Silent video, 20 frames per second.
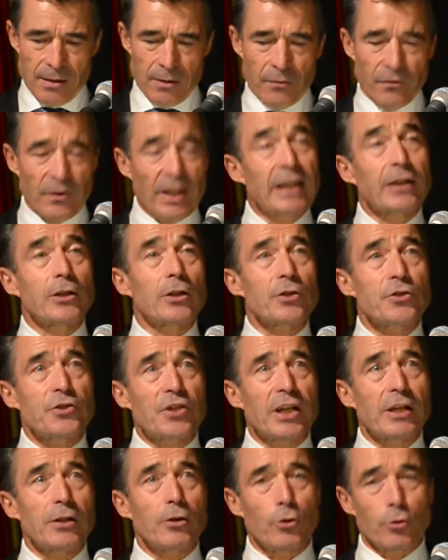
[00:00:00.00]
They
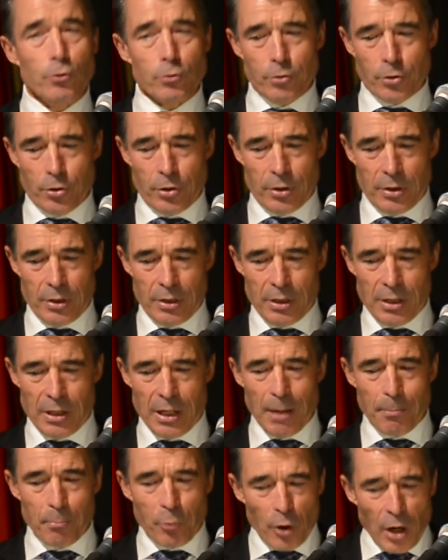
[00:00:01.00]
continued
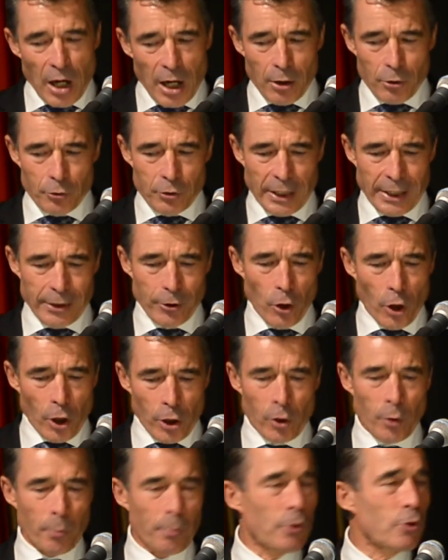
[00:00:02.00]
a proud and
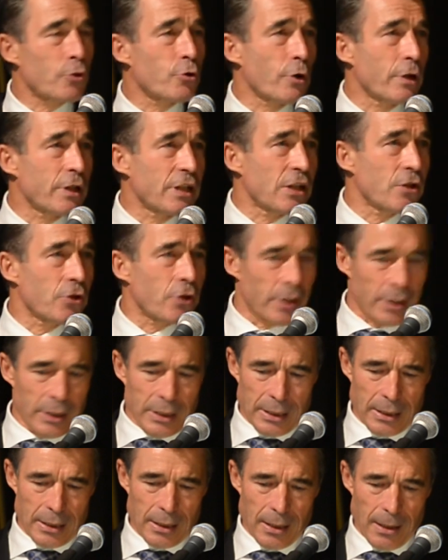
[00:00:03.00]
honorable tradition
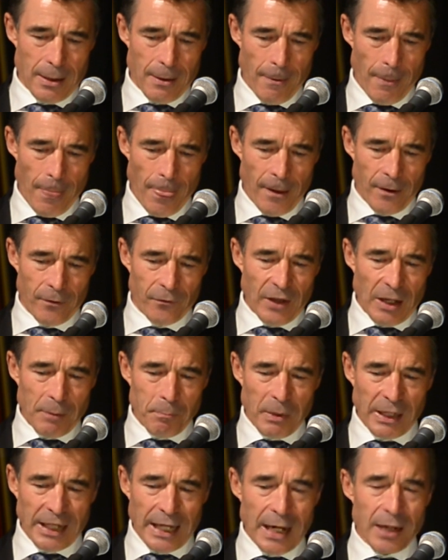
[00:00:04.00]
that
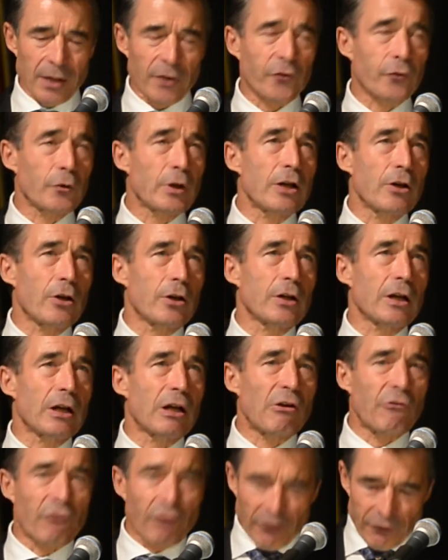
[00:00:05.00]
began
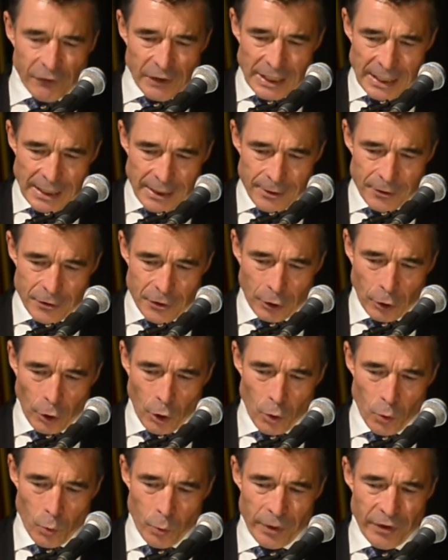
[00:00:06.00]
350 years
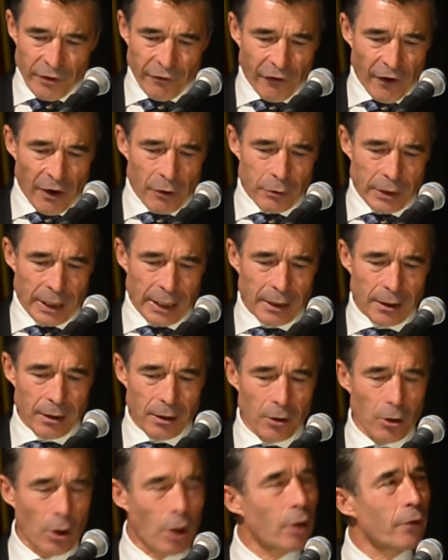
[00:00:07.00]
ago with the founding
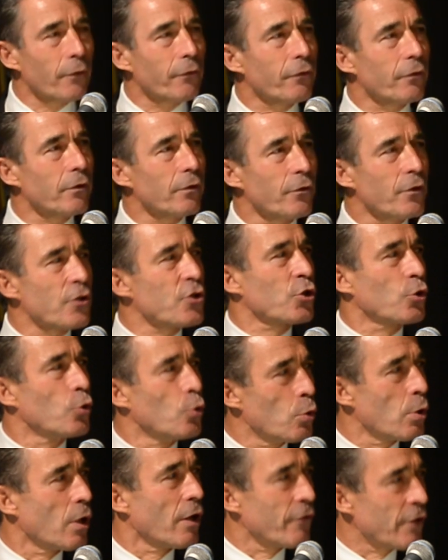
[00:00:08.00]
of the
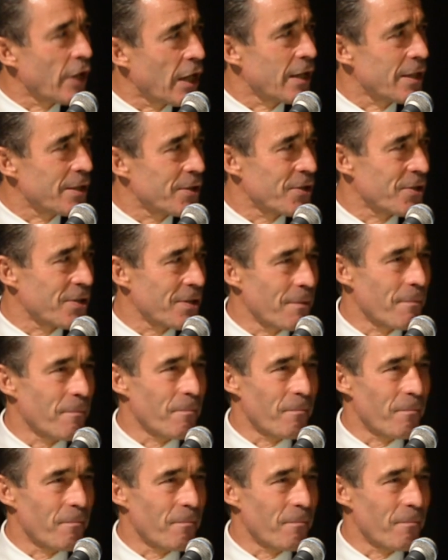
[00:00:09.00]
School of Knights.